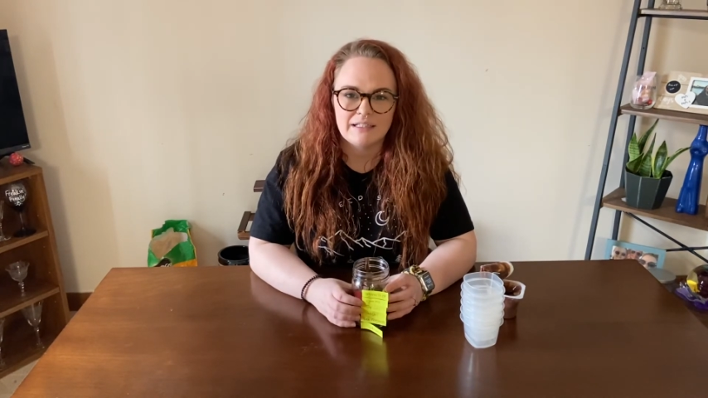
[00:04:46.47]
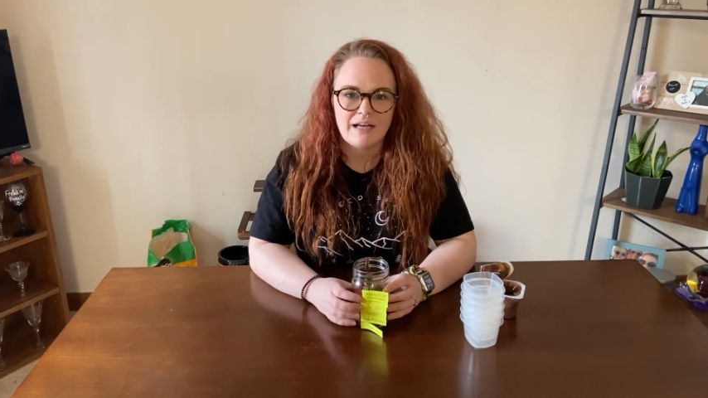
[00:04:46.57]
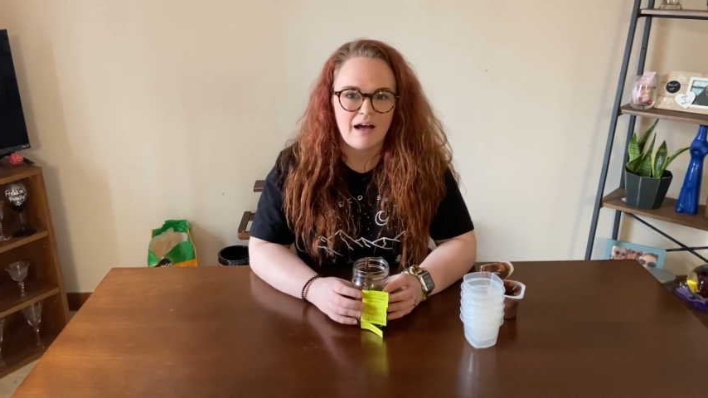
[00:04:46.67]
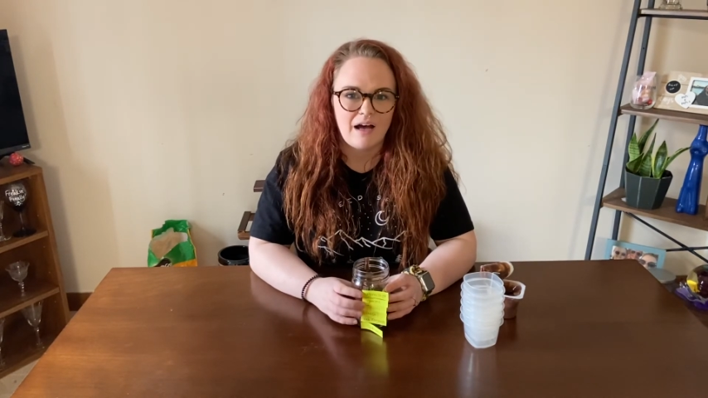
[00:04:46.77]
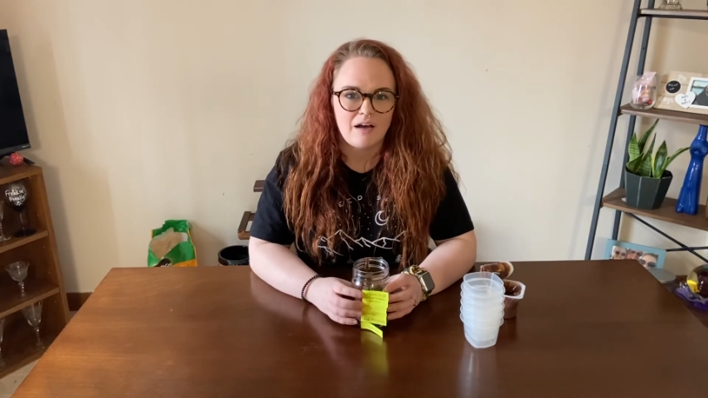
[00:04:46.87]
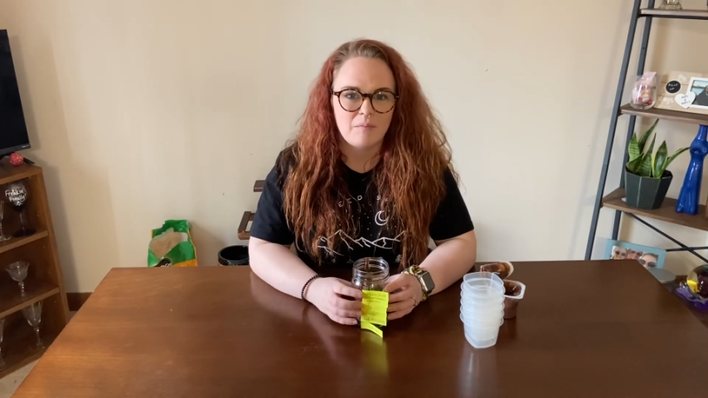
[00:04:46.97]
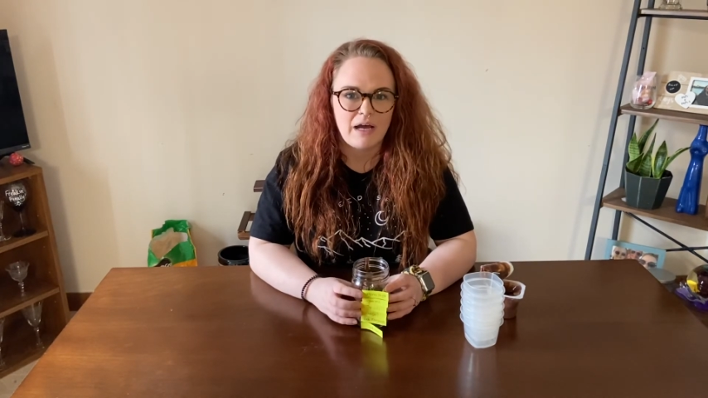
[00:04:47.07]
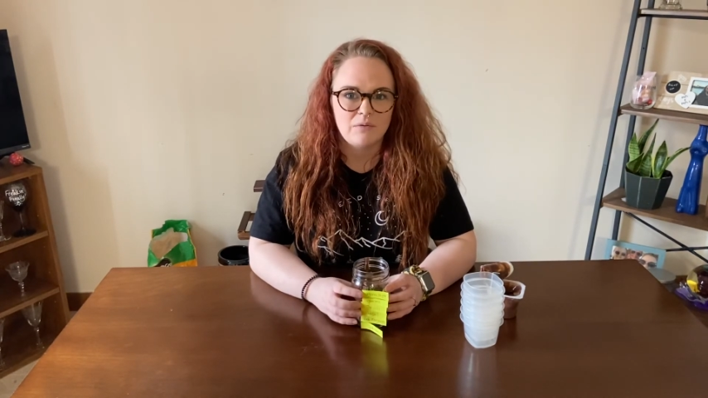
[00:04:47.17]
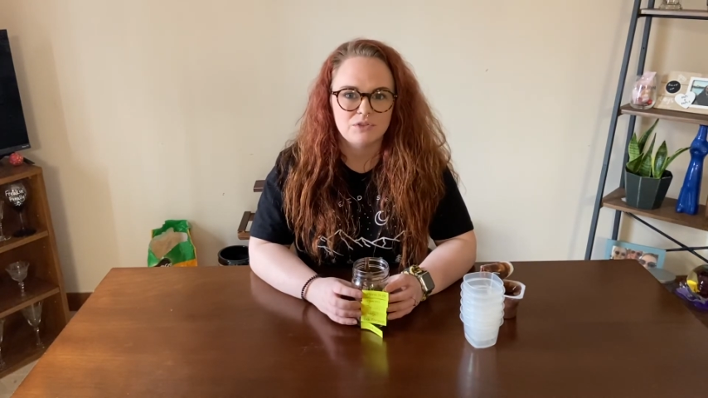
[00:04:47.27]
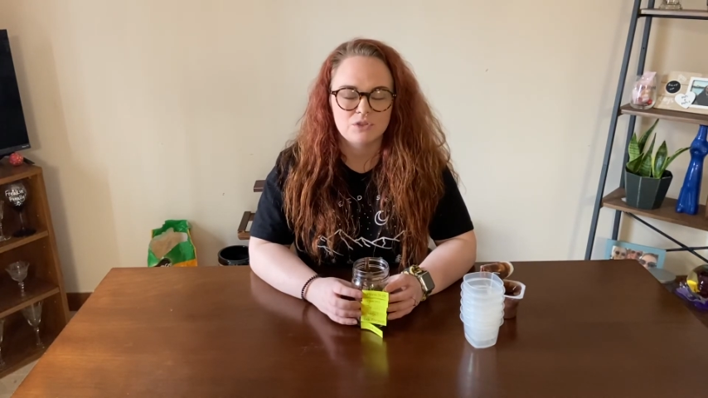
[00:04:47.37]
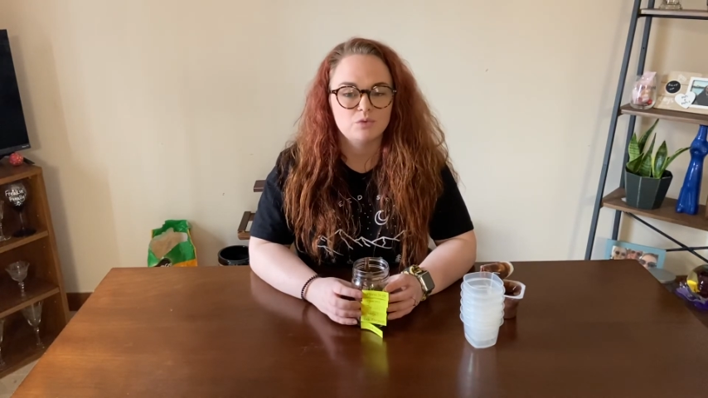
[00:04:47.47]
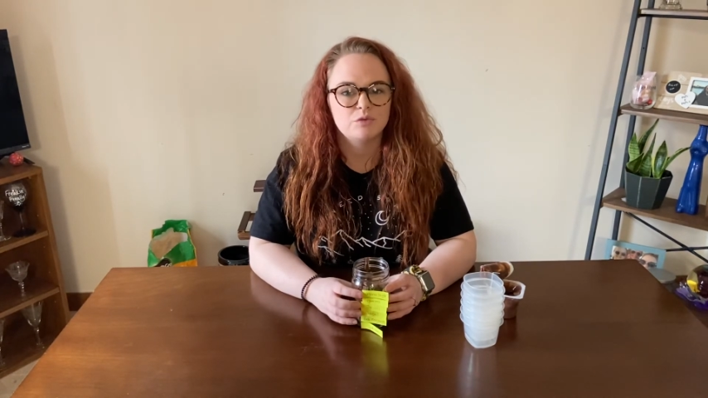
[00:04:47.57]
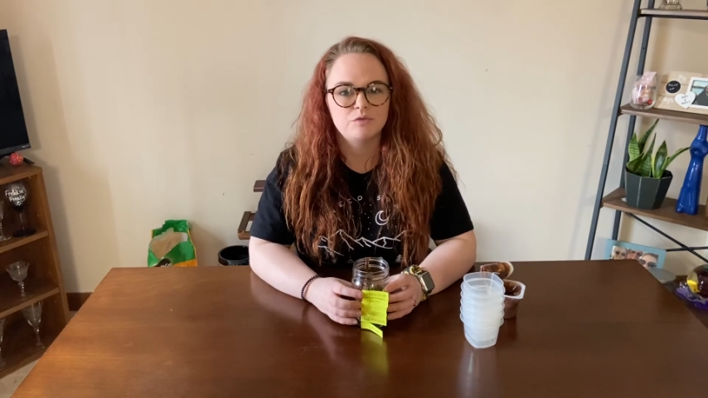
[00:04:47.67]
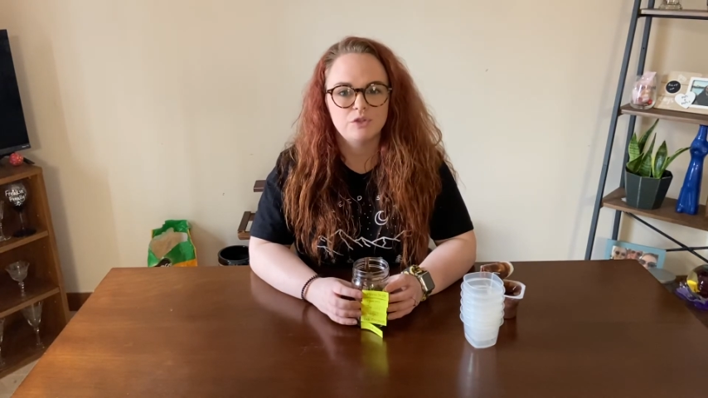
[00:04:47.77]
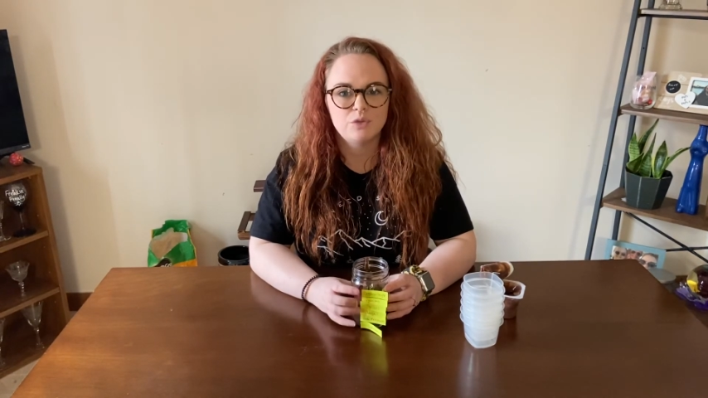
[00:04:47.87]
I would just
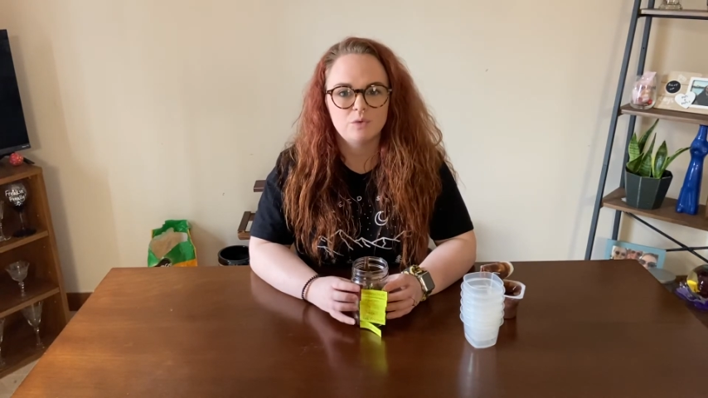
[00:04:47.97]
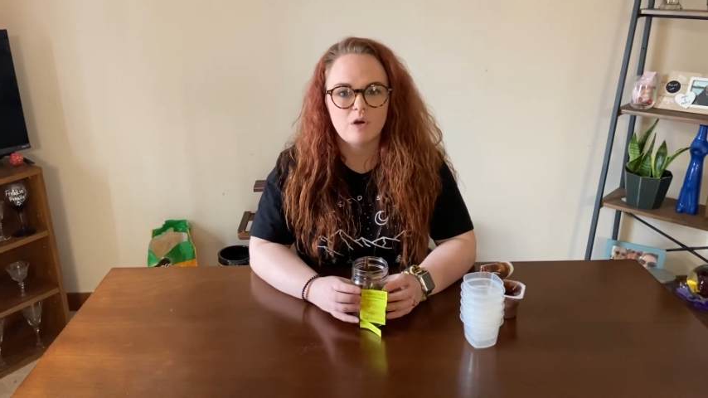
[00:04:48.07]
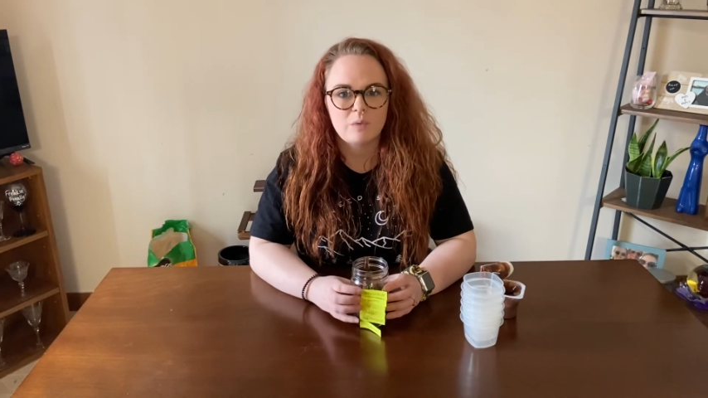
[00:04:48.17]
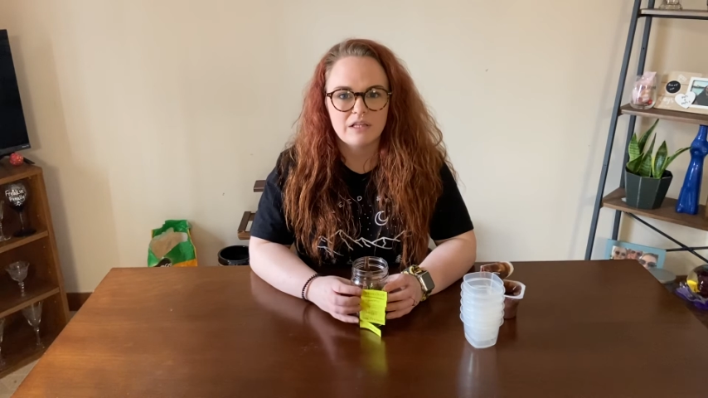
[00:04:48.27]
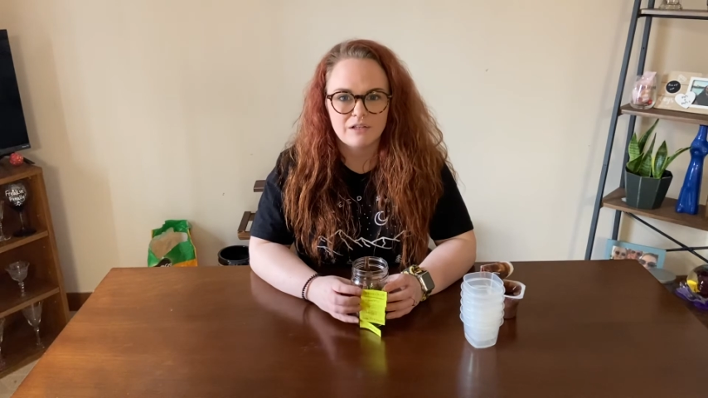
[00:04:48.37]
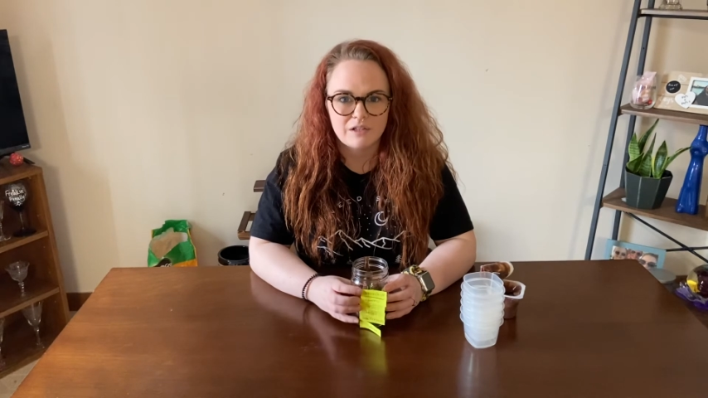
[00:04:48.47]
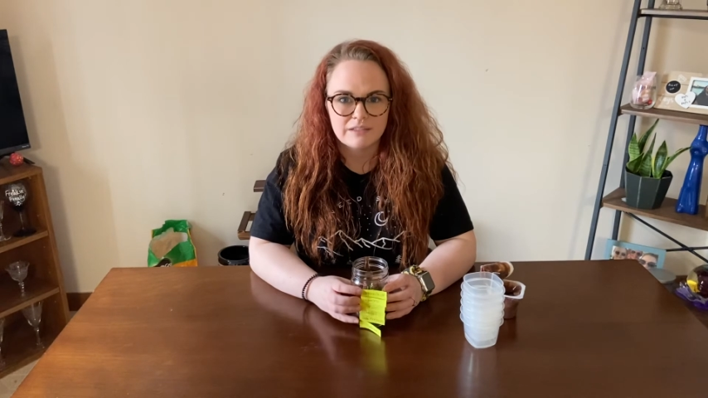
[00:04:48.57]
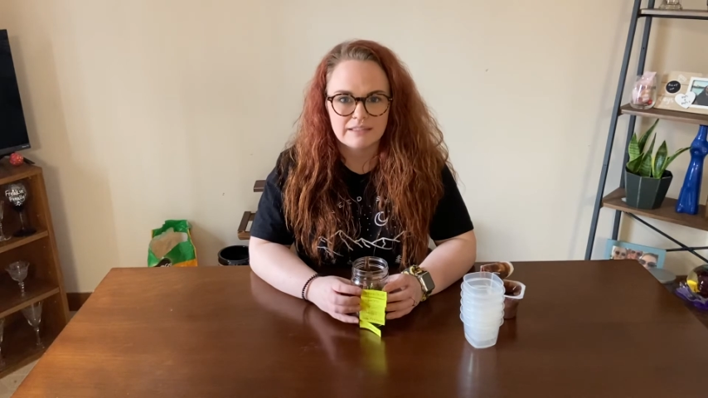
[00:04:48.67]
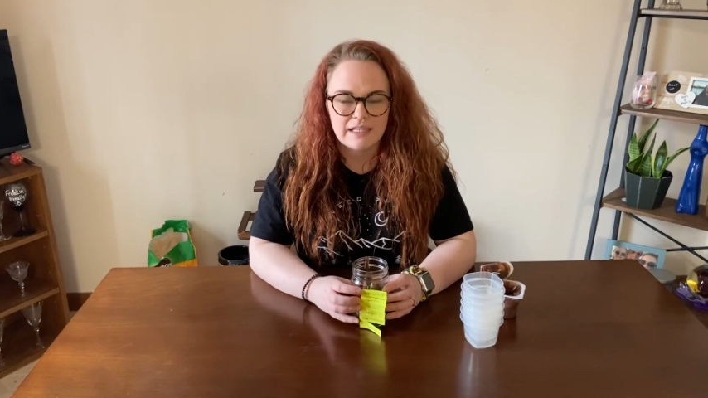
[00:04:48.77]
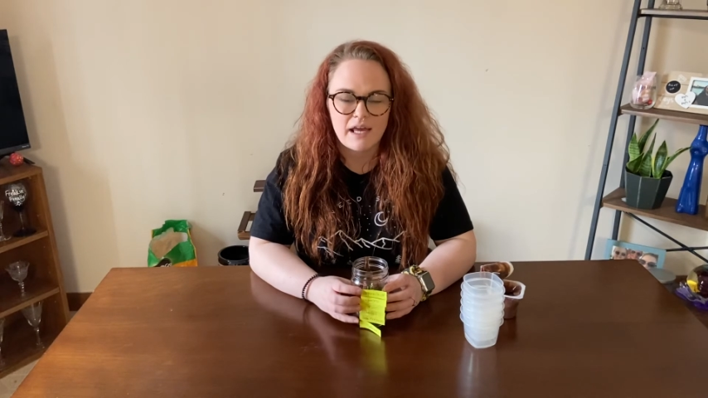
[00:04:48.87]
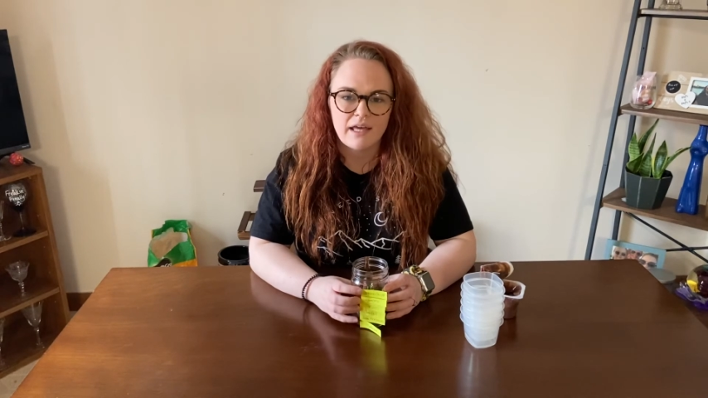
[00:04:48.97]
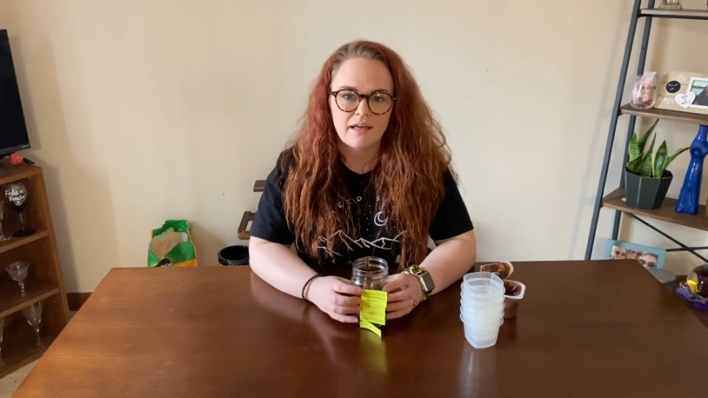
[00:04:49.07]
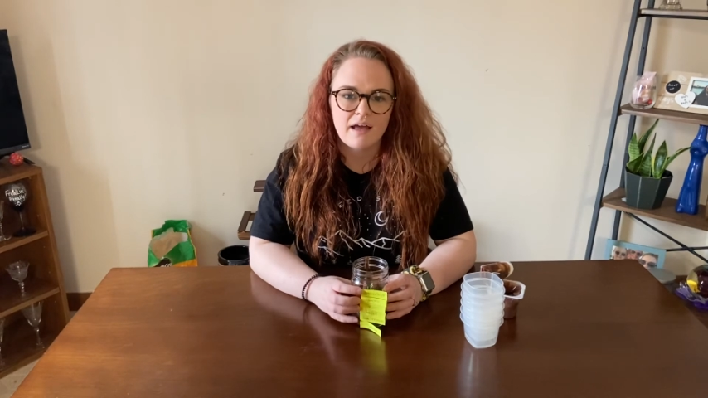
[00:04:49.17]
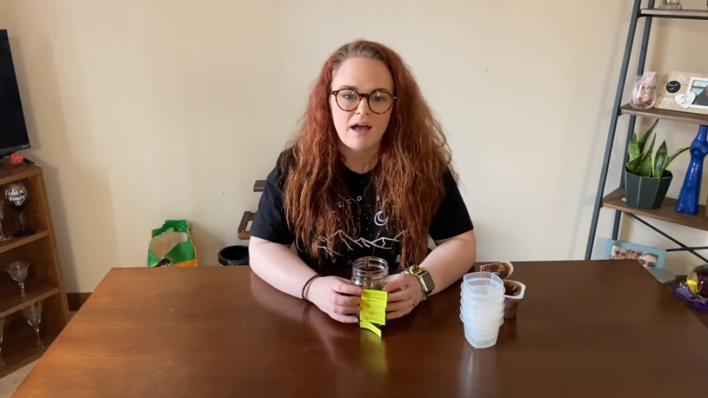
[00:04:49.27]
review what we learned today.